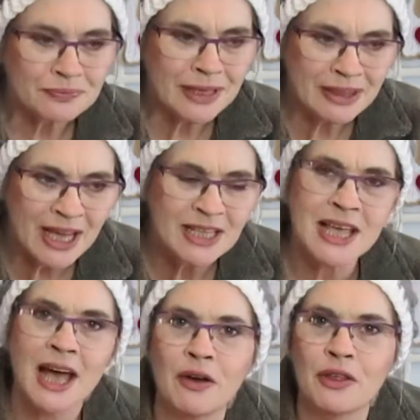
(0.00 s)
that's
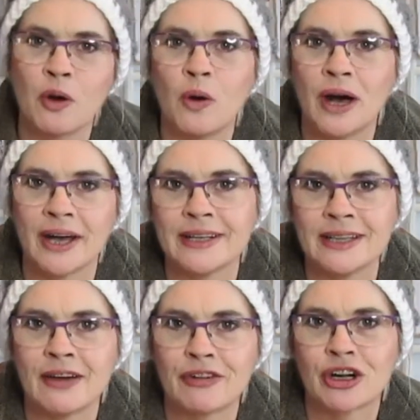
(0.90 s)
how the whole honey
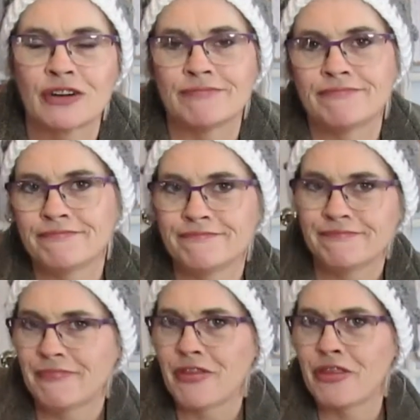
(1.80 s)
lover
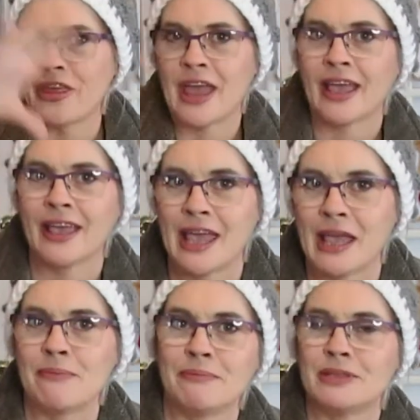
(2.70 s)
thing
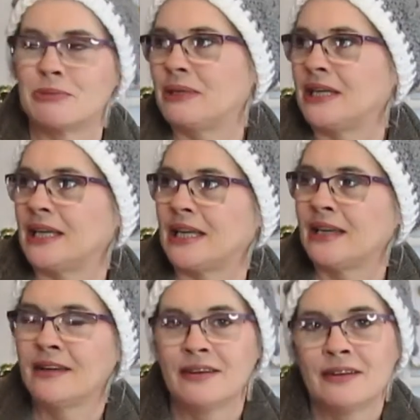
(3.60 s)
came to be.